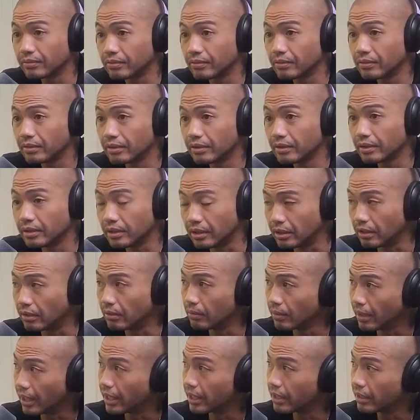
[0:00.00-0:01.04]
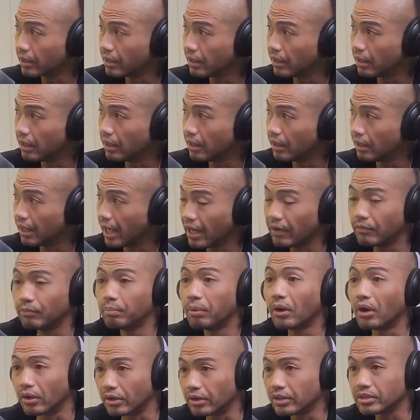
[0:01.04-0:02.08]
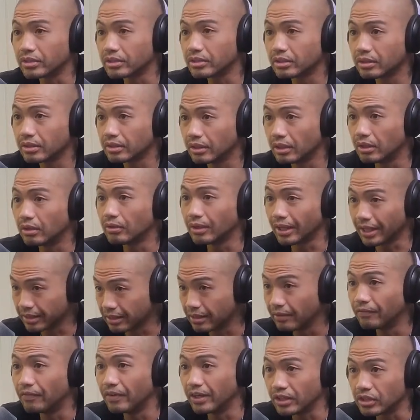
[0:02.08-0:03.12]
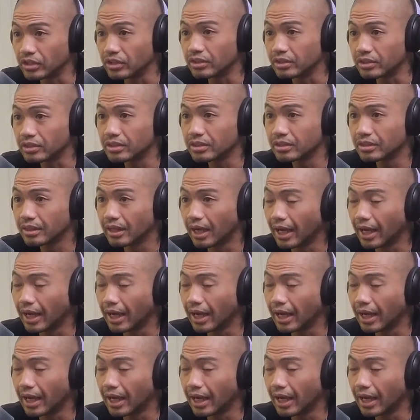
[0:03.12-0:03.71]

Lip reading: You know, like have parts. You know, like divisions.